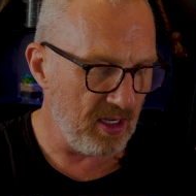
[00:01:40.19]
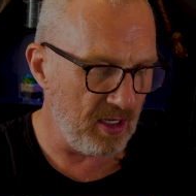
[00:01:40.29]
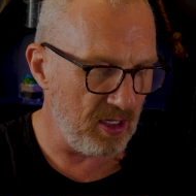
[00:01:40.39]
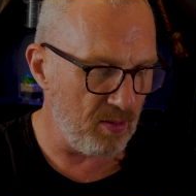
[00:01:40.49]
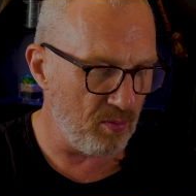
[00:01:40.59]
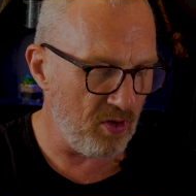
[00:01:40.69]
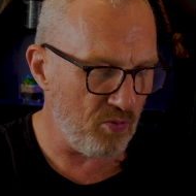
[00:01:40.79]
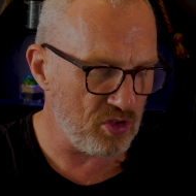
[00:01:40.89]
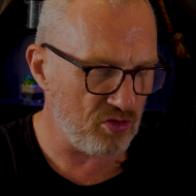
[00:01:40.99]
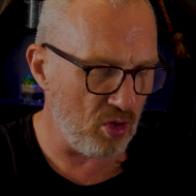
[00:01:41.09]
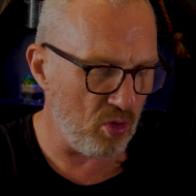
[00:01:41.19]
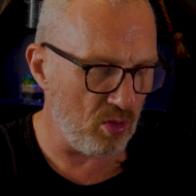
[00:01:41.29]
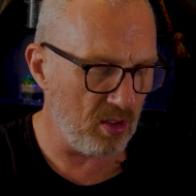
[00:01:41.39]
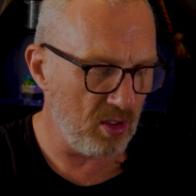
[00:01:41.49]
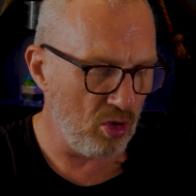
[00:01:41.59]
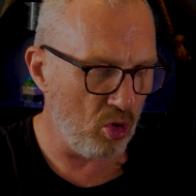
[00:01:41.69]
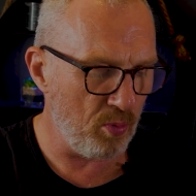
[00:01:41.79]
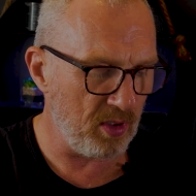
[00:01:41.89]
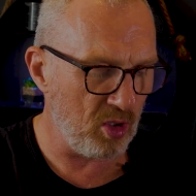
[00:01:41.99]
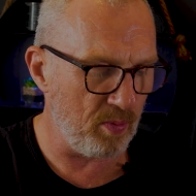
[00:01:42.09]
But if we scroll
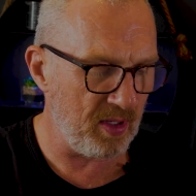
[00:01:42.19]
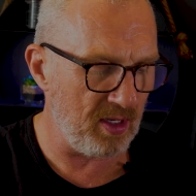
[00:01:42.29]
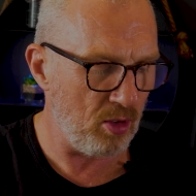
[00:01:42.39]
up a little bit,